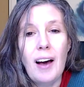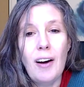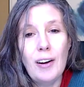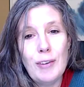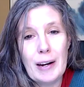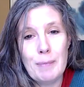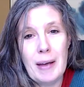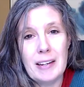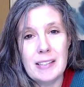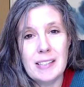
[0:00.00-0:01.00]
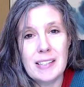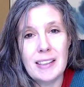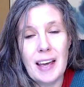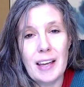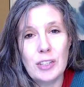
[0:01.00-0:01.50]
I recommend
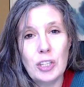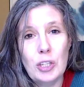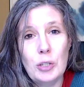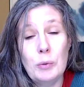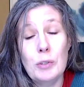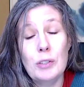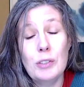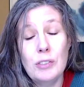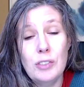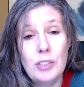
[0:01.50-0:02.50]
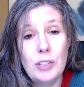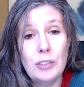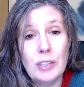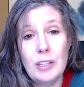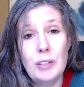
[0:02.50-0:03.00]
that you
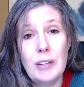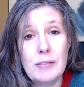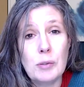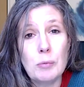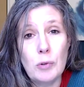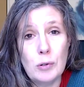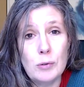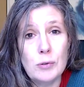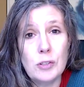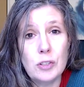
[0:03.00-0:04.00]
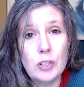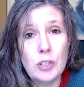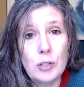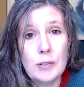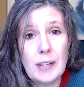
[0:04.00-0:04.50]
give some rules to
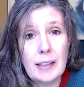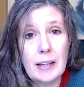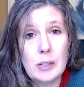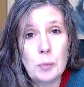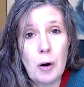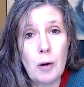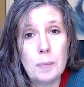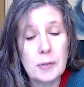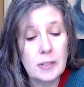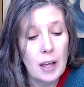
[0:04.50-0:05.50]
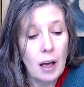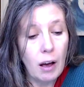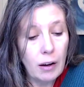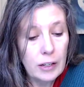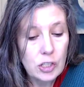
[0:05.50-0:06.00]
using these props.
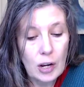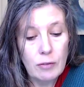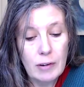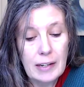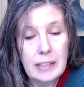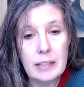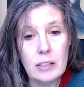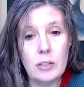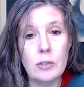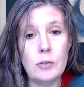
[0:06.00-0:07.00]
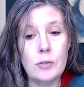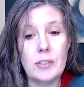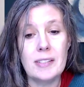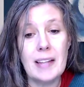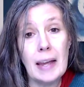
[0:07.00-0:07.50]
I generally use
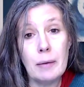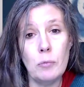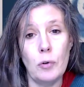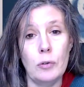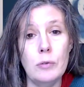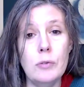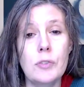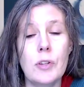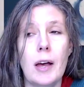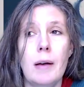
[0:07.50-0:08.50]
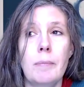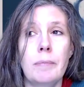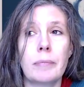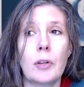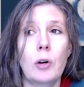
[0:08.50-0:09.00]
the same rules,
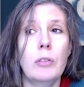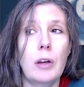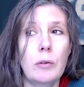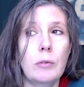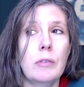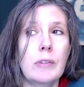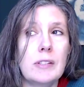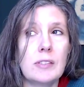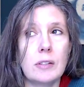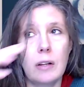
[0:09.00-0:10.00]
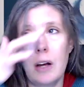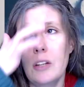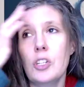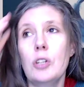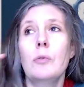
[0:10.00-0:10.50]
although I
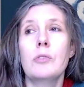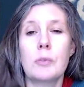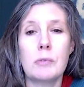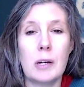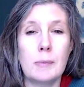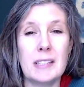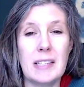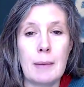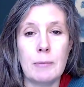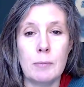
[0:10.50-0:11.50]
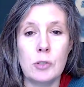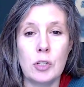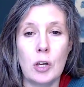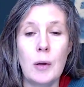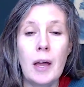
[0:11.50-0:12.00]
do sometimes adapt them too.